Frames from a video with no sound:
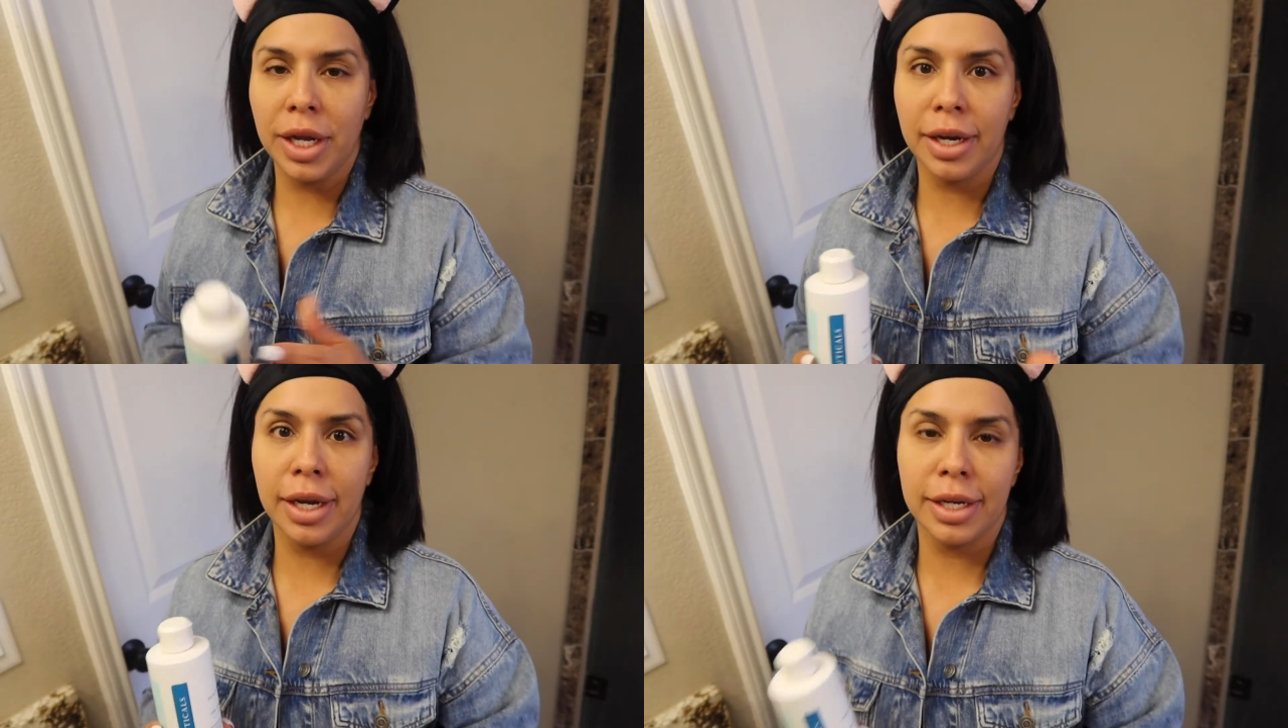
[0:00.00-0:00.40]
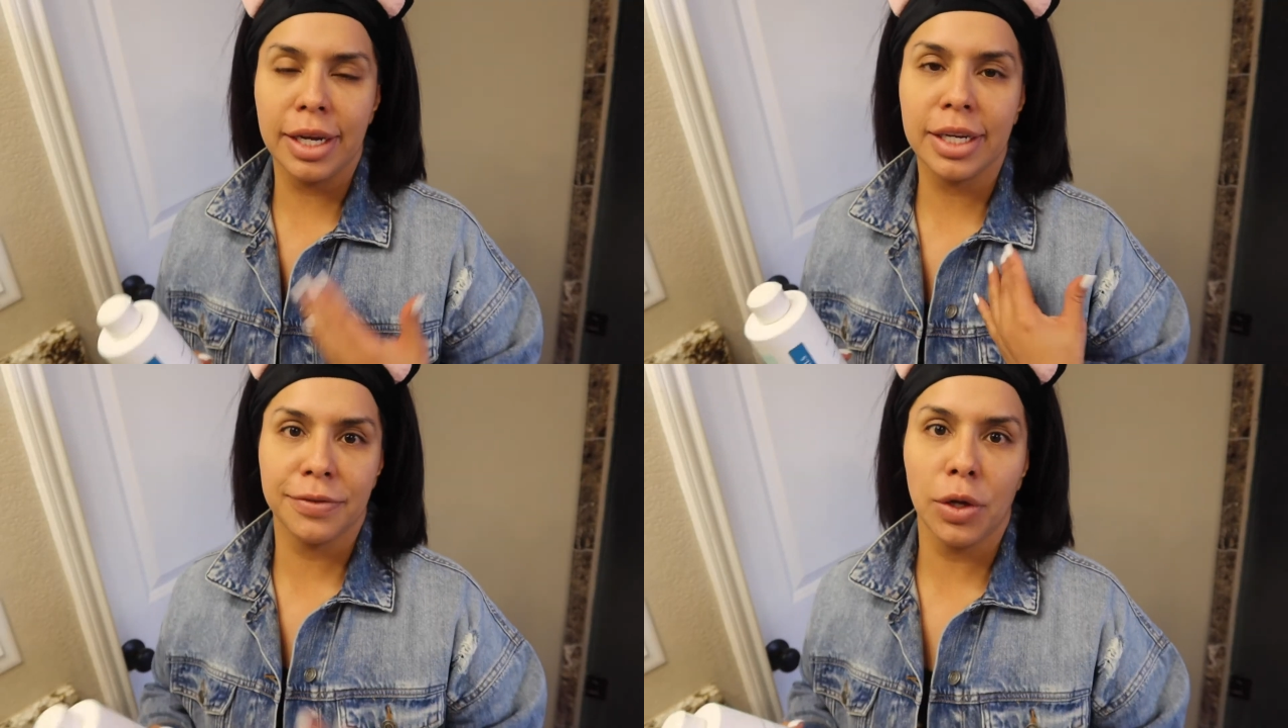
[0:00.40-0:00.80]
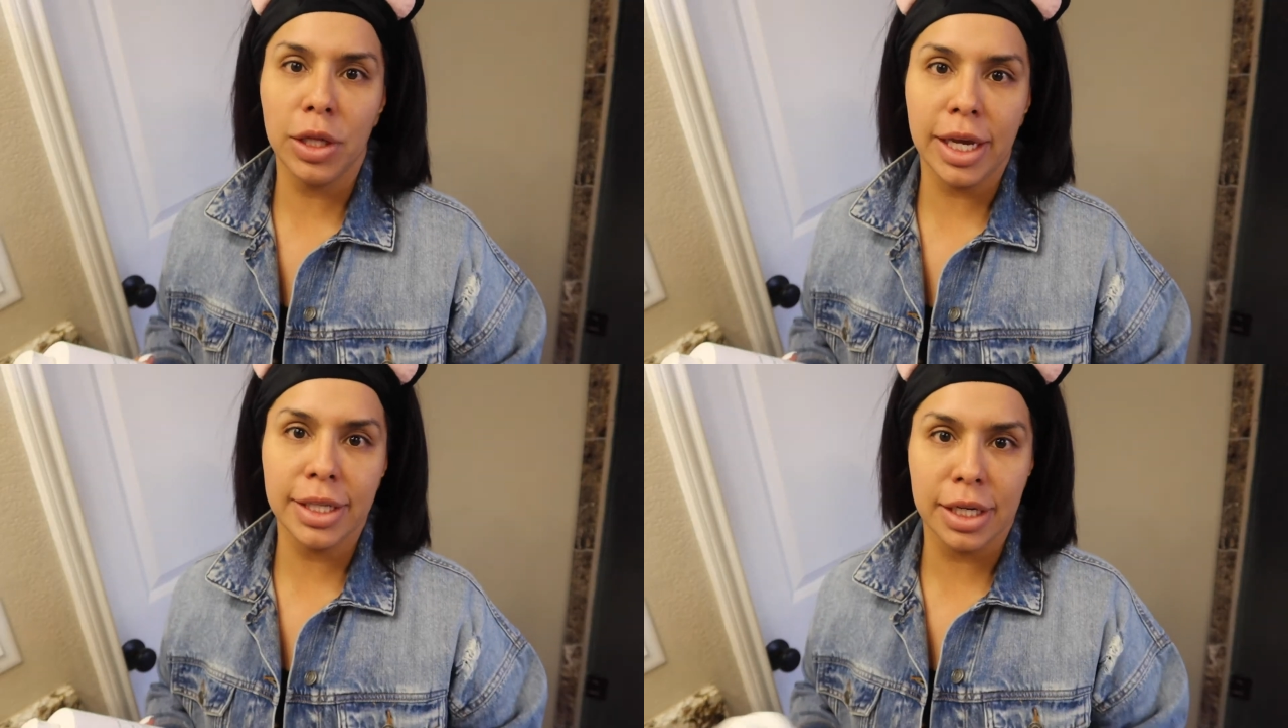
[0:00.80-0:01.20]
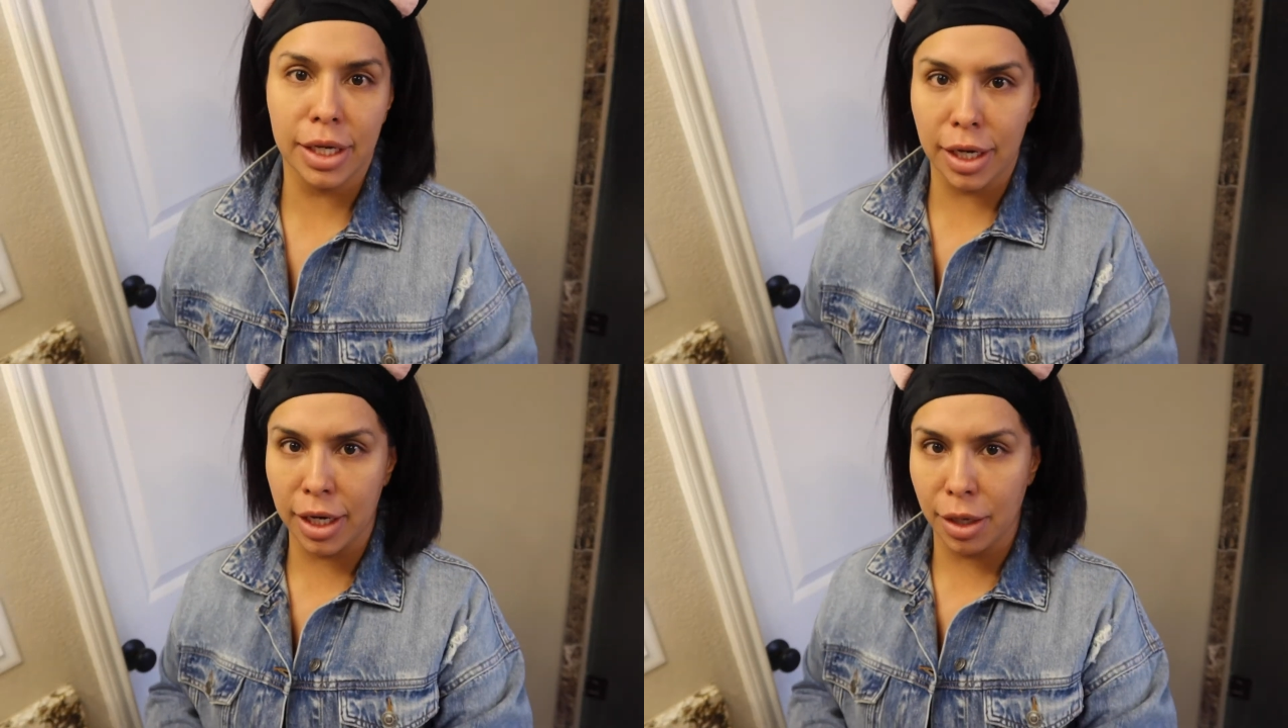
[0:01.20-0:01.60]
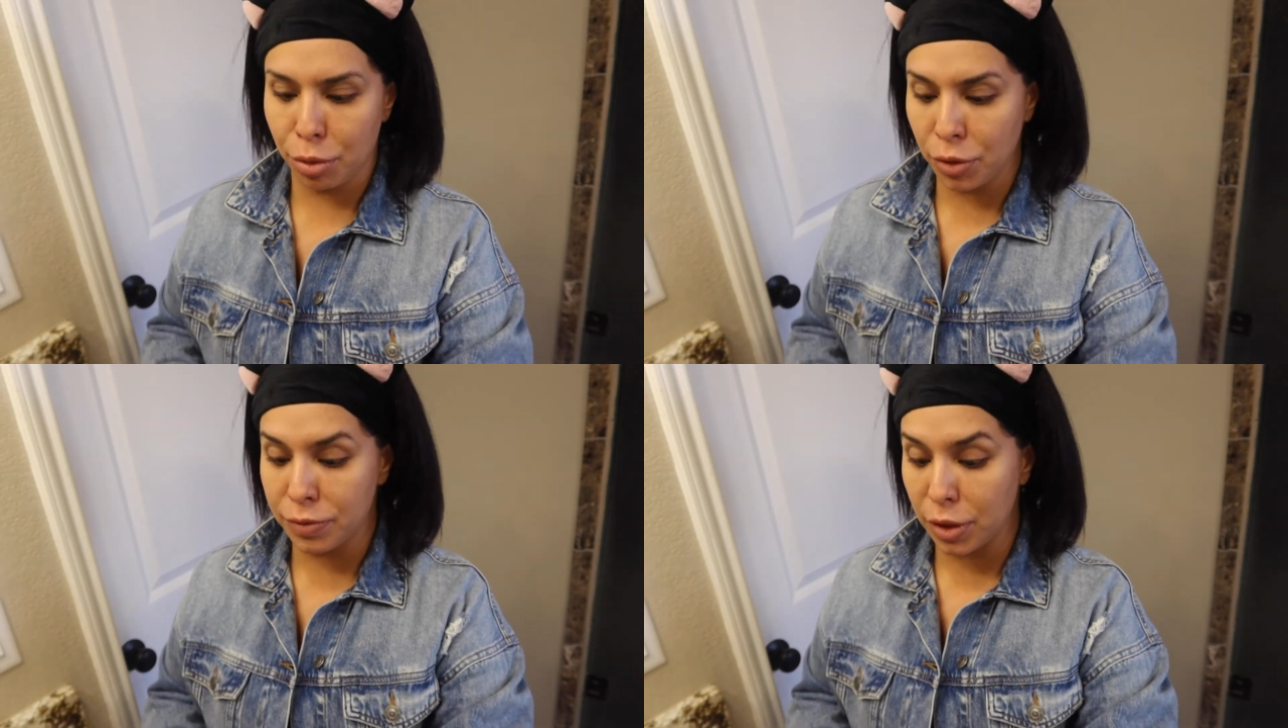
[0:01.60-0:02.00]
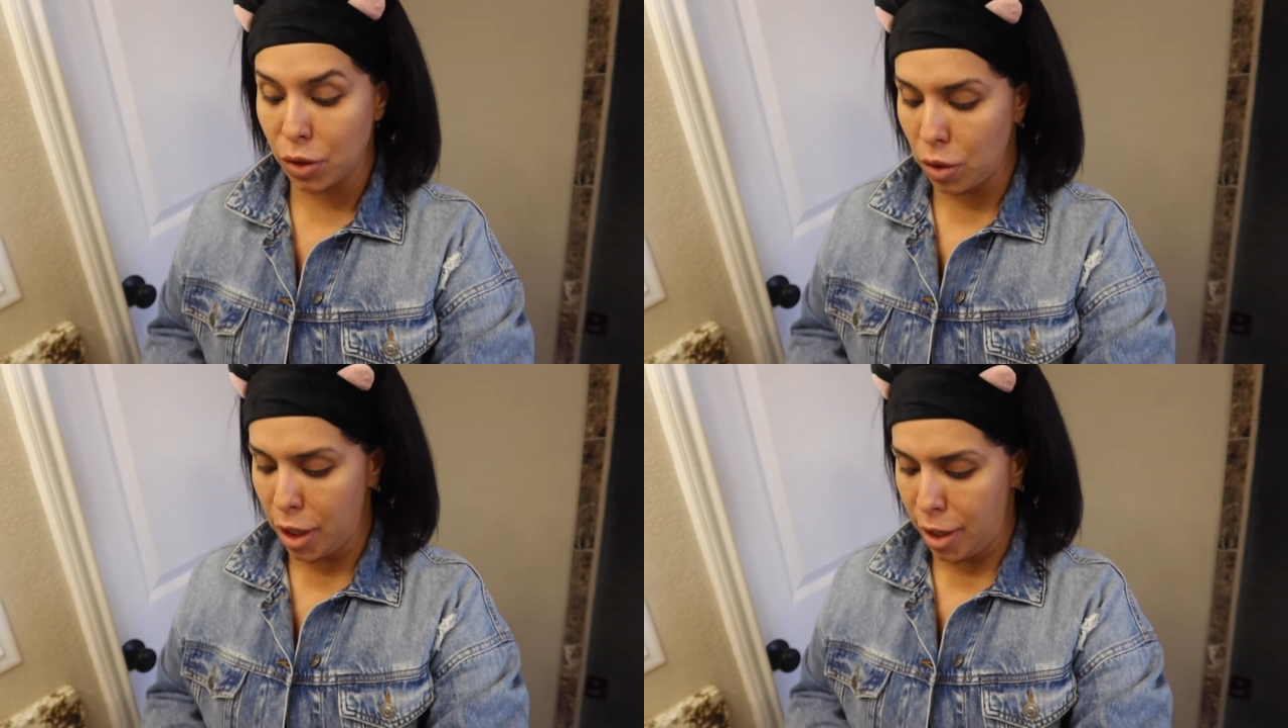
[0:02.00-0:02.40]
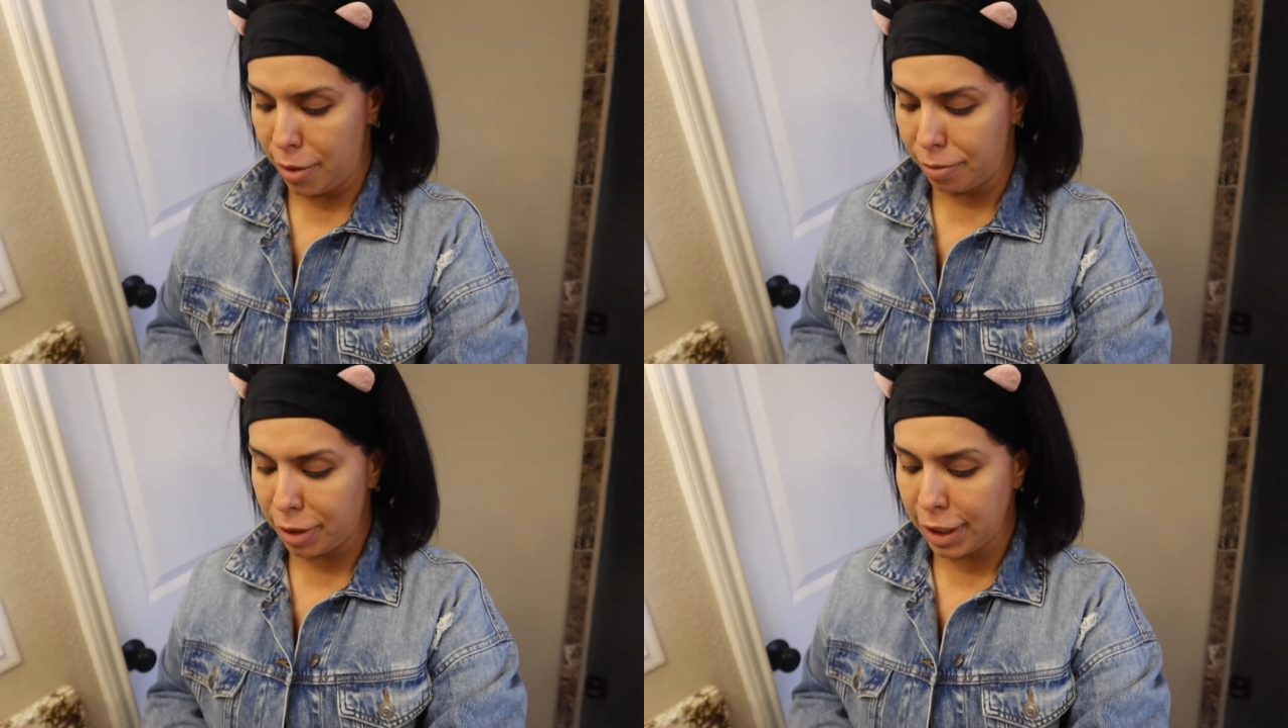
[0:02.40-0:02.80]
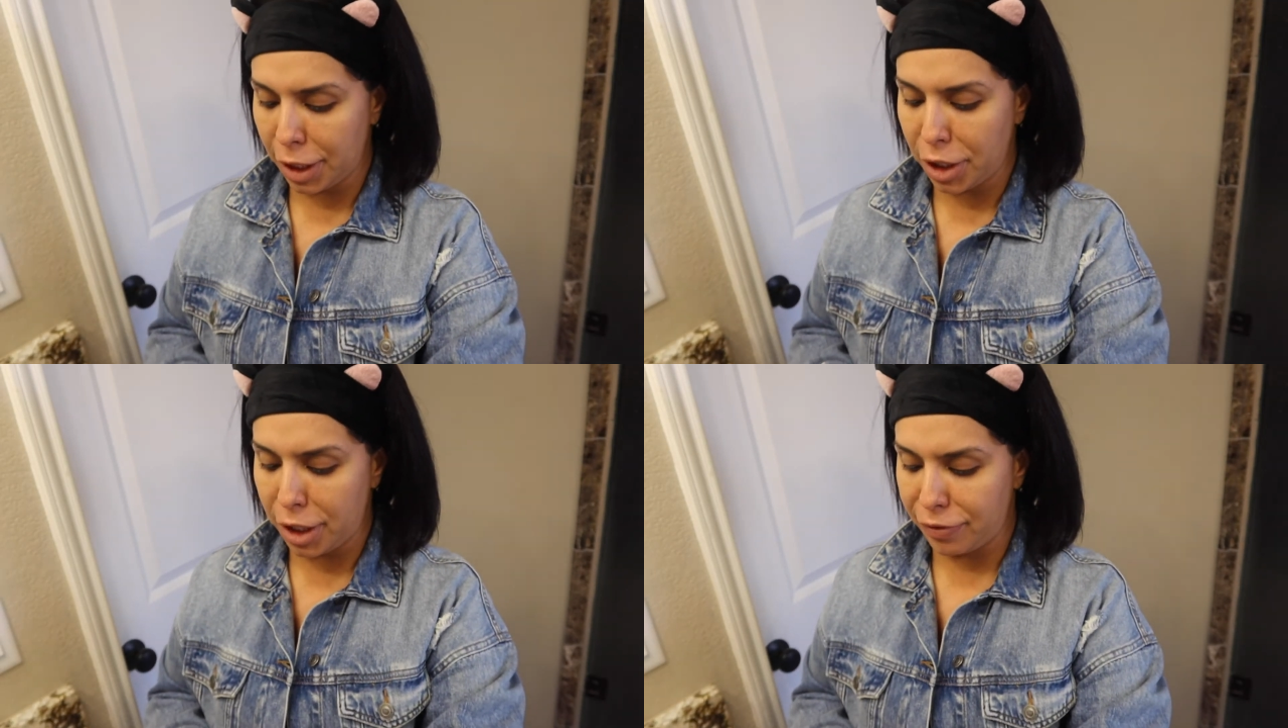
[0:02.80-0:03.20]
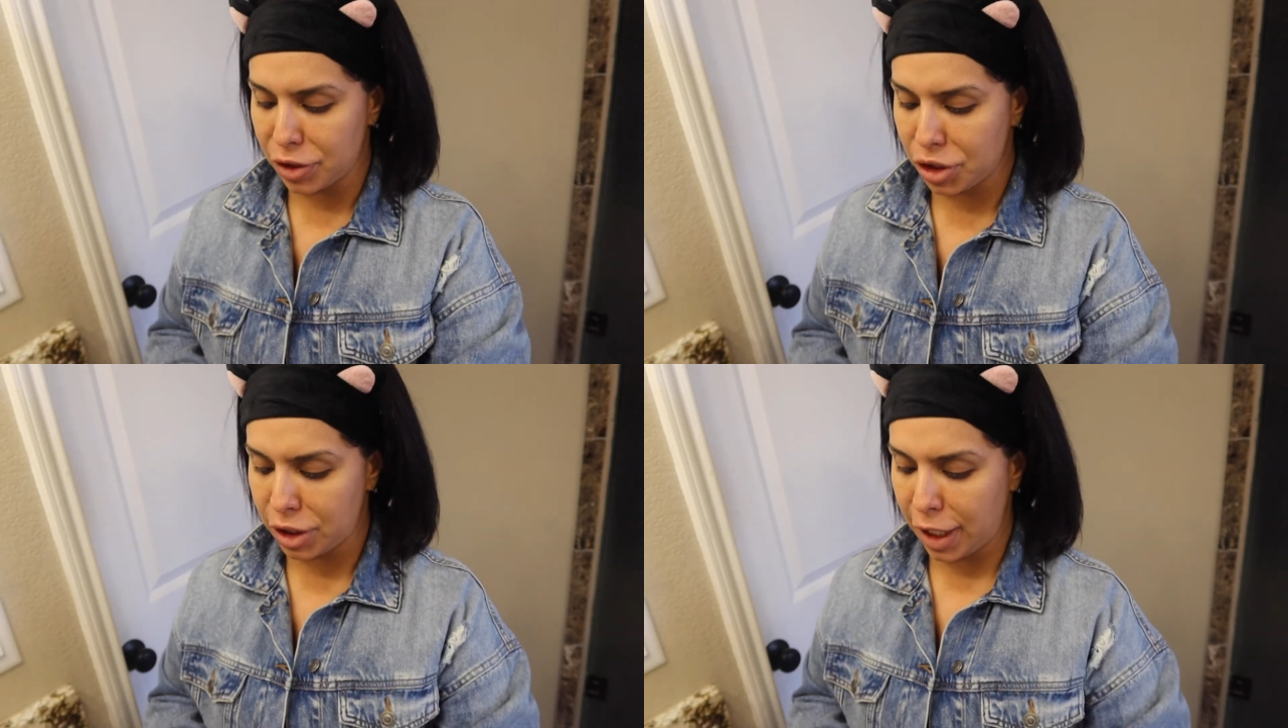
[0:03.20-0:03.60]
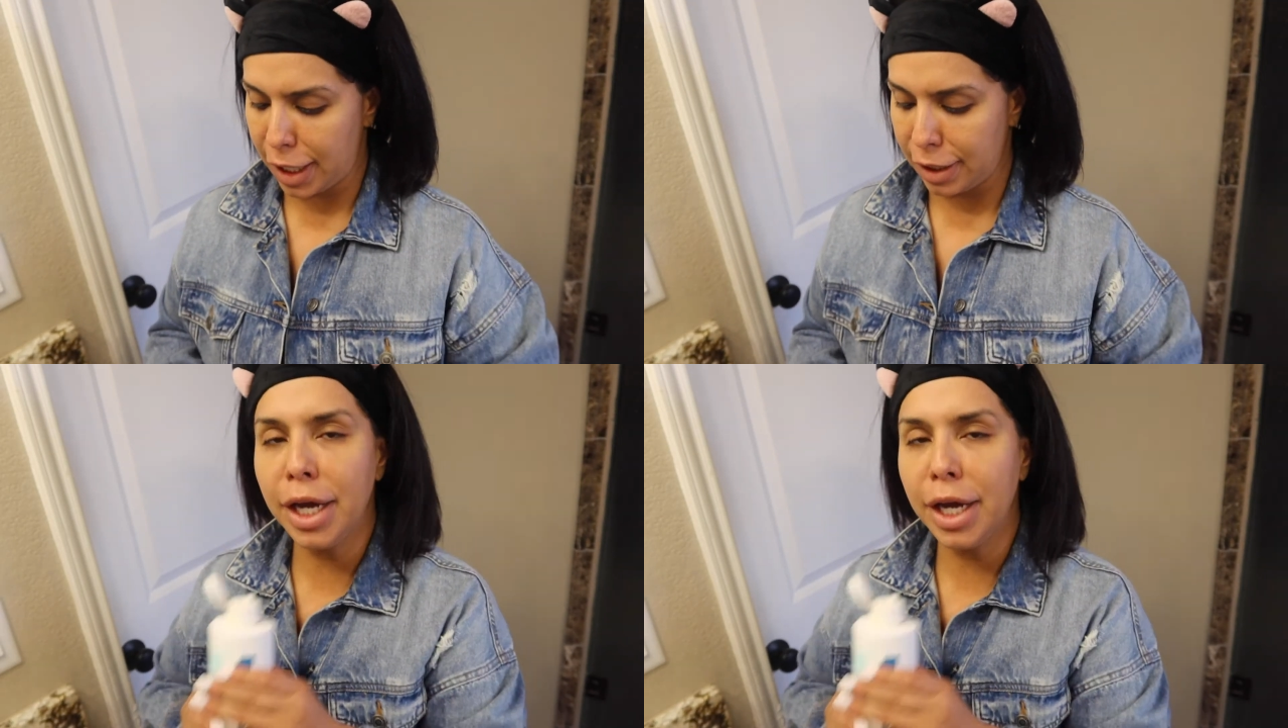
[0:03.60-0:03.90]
it exfoliates and it improves the clarity of your skin.